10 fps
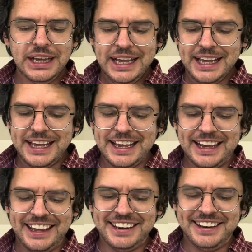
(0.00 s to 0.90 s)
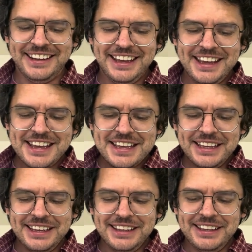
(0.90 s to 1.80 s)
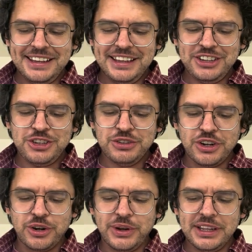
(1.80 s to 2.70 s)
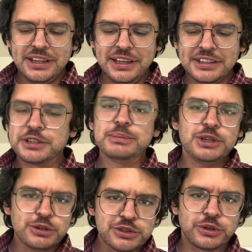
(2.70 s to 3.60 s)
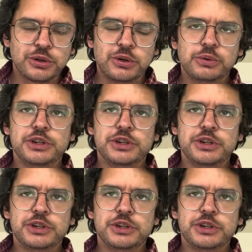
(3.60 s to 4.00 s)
And it's a musical,